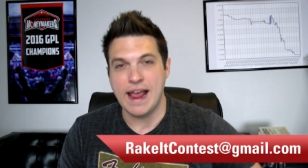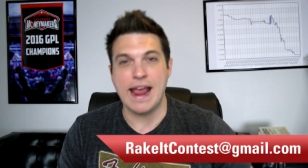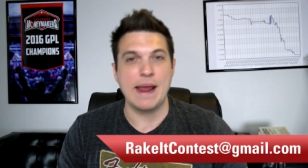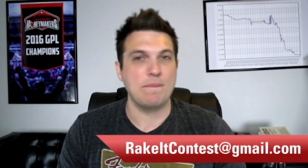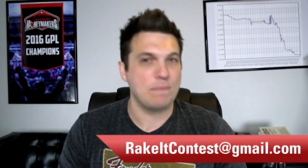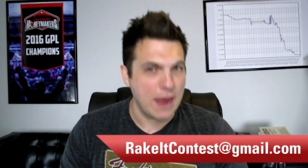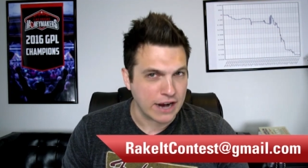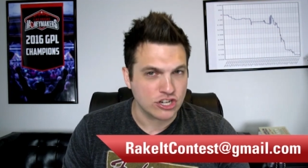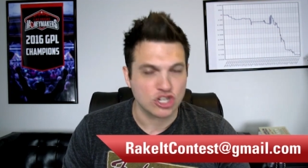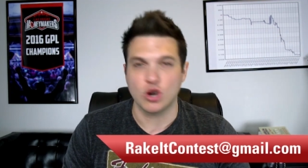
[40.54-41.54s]
a
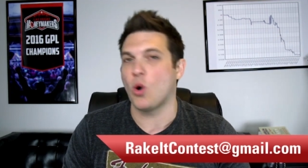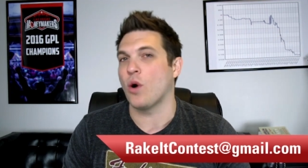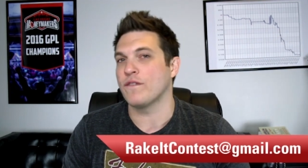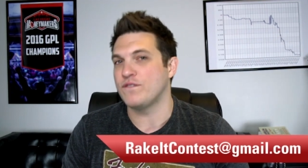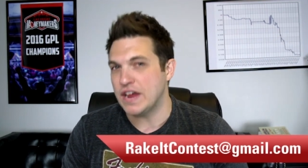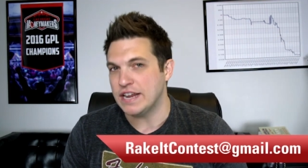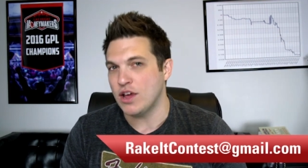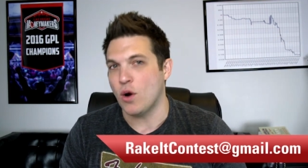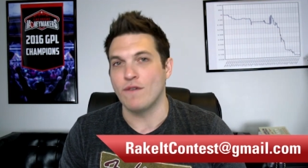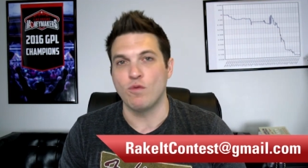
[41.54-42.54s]
picture or
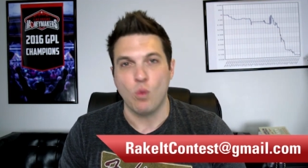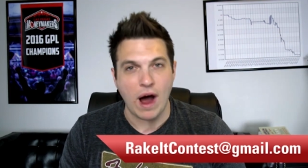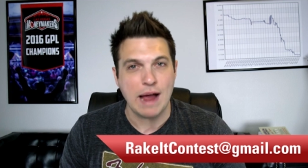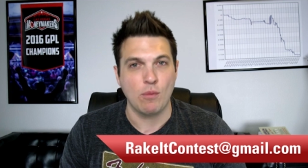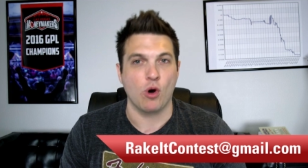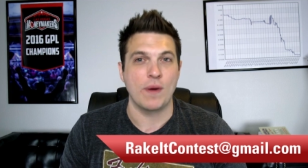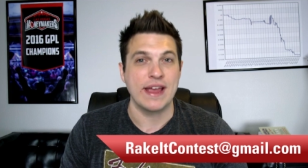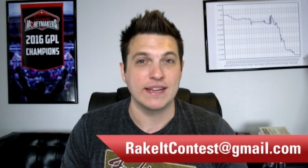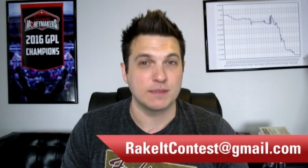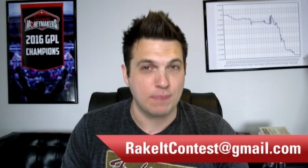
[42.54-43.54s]
video of why more
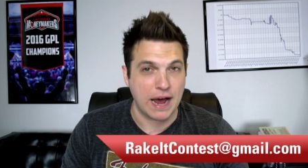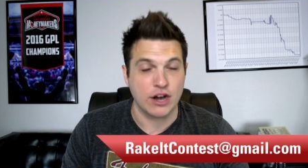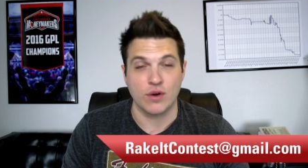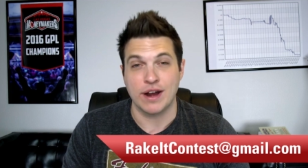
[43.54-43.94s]
rake is better.